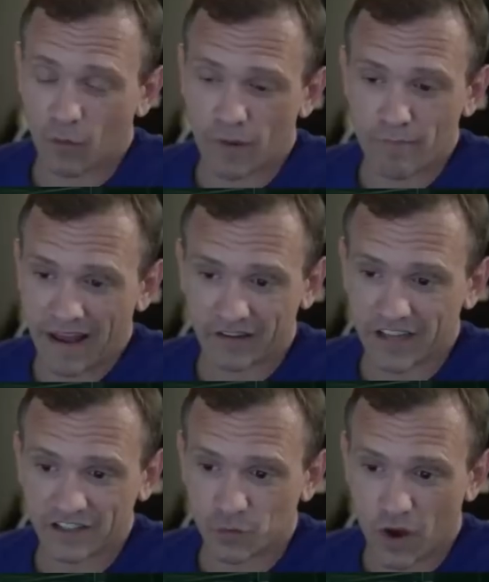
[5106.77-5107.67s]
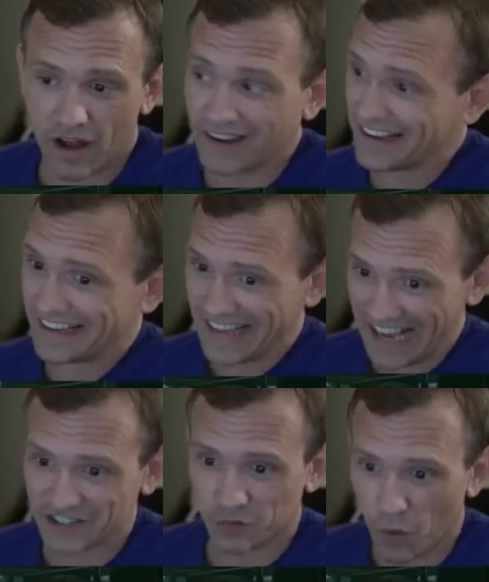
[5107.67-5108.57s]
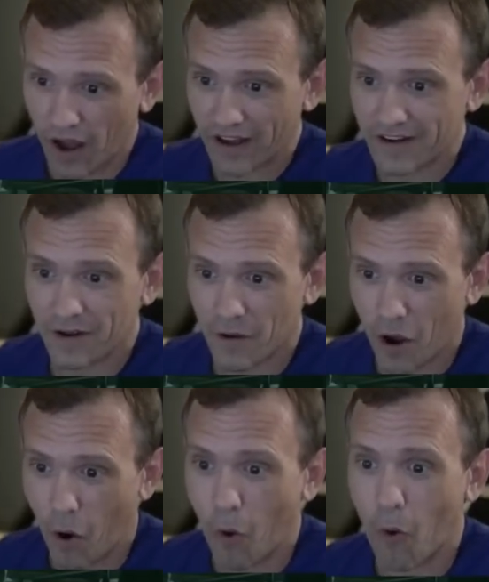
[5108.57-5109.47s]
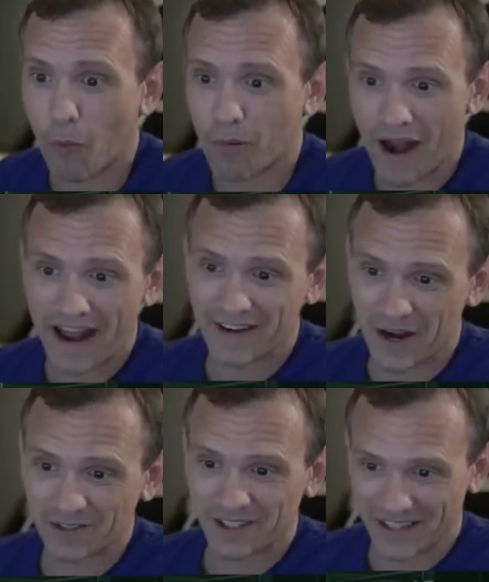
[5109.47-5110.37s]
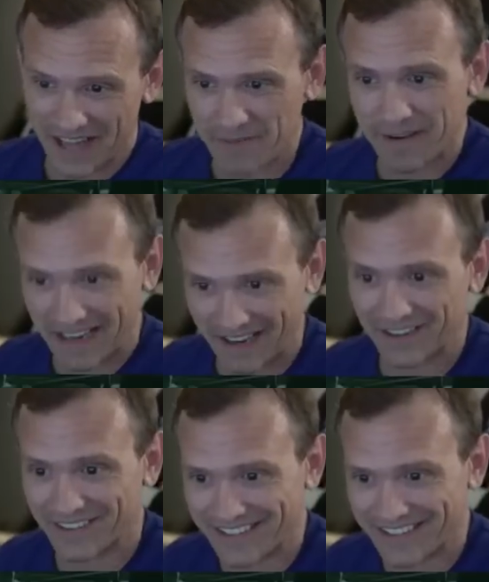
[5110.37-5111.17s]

what metal does what. Guess what? Old Brando's gonna let me know.